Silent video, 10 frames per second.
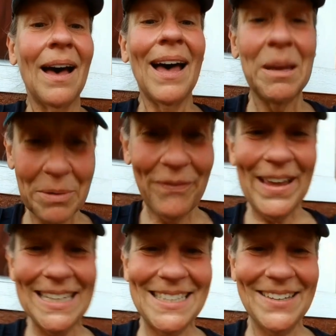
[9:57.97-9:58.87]
I'm a
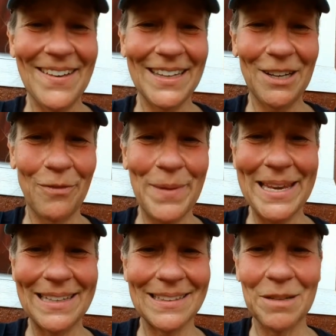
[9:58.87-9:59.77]
fan, too. I could have
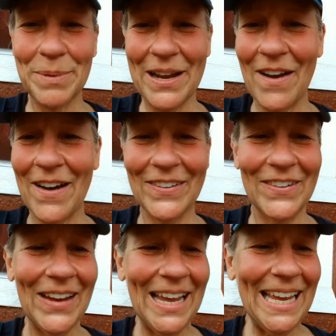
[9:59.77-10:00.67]
made it a little bit
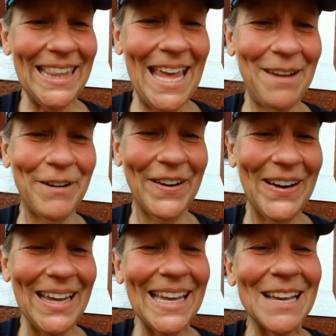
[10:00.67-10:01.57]
hotter. They were
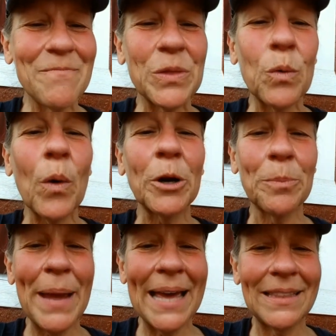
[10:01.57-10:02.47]
water
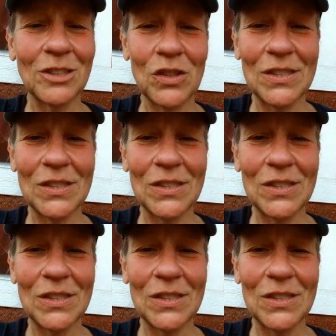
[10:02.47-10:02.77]
bath and should